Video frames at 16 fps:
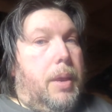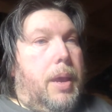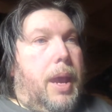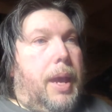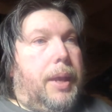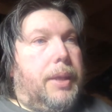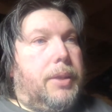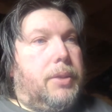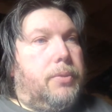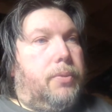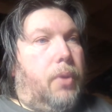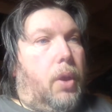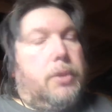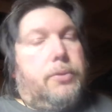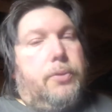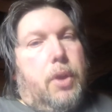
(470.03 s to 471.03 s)
and it's
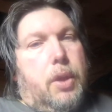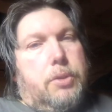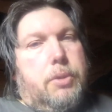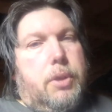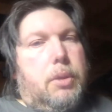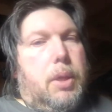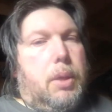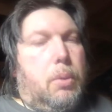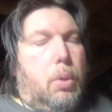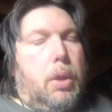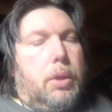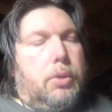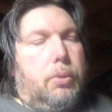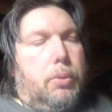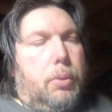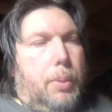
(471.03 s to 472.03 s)
vice versa, it
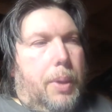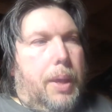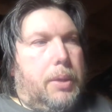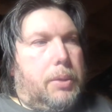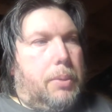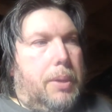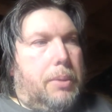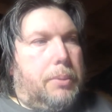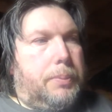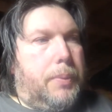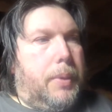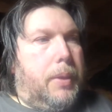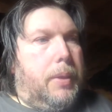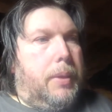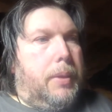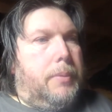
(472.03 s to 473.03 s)
works the other way as well.
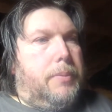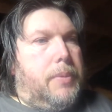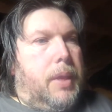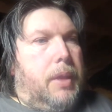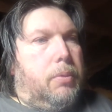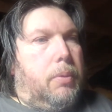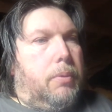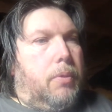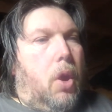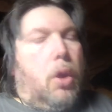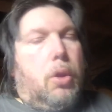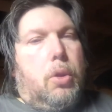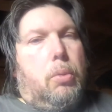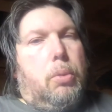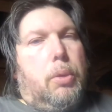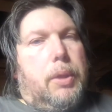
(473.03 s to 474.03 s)
If we've got a
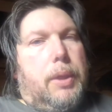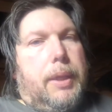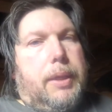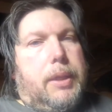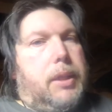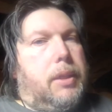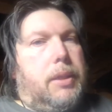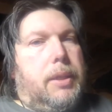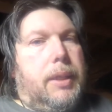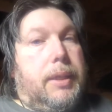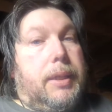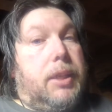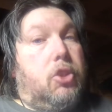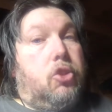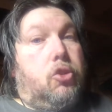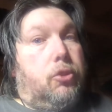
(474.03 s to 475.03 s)
coolant
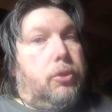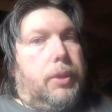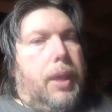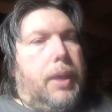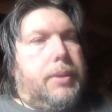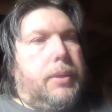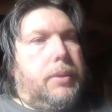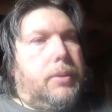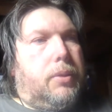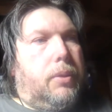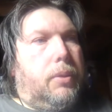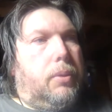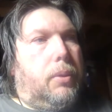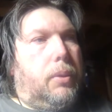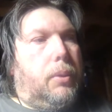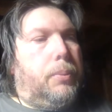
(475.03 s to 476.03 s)
leak, it shouldn't get into the
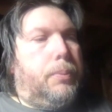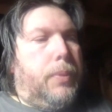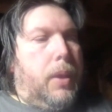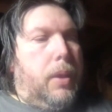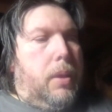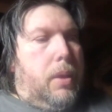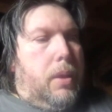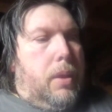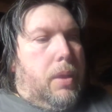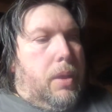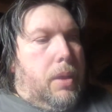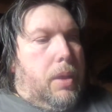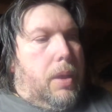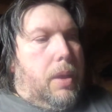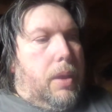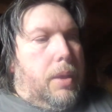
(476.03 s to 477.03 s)
oil.
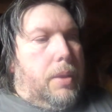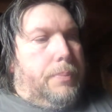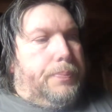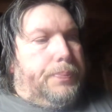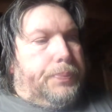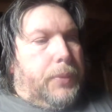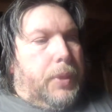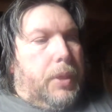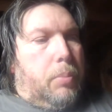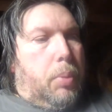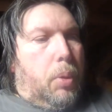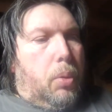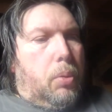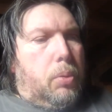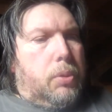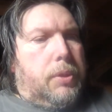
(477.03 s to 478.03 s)
But
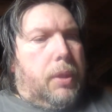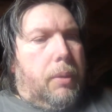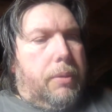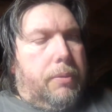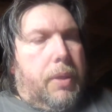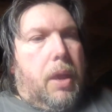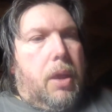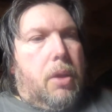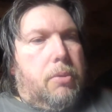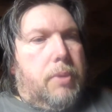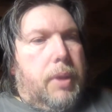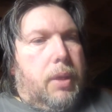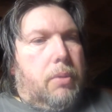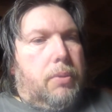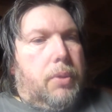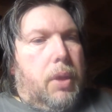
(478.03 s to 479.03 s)
also, if that
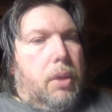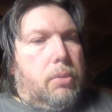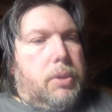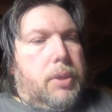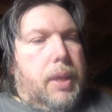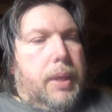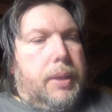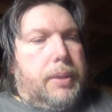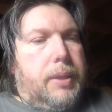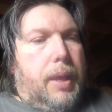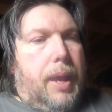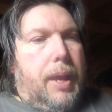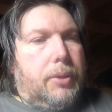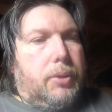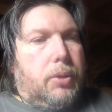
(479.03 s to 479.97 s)
O-ring on the alternator has